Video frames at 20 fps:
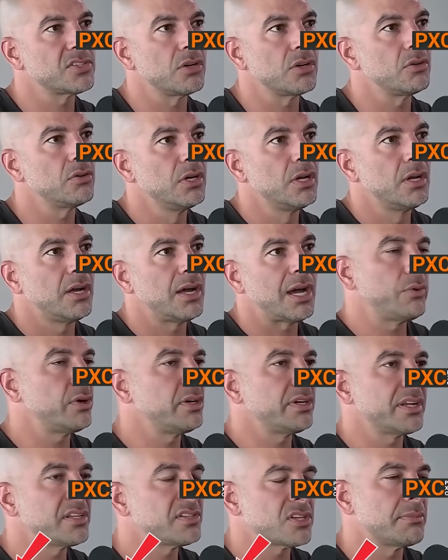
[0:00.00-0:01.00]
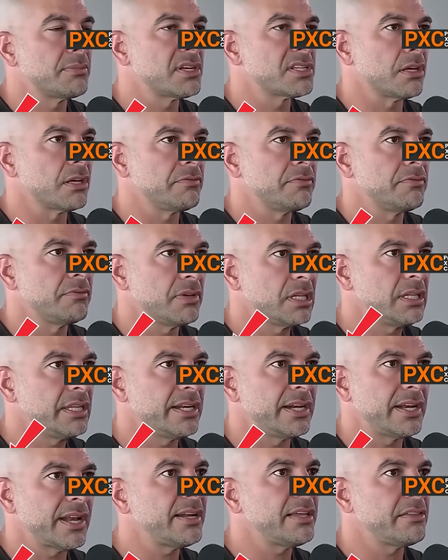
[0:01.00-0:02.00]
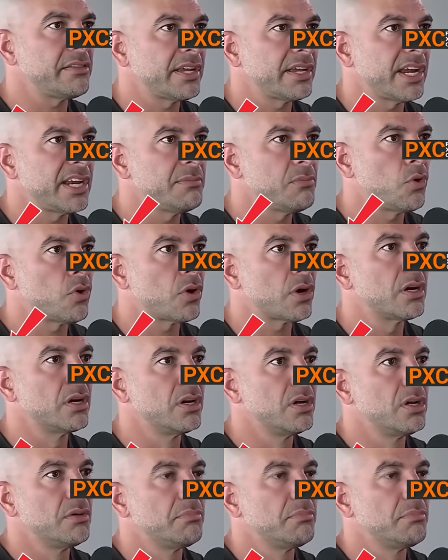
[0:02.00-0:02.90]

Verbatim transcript: So I wouldn't consider myself elite at anything anymore,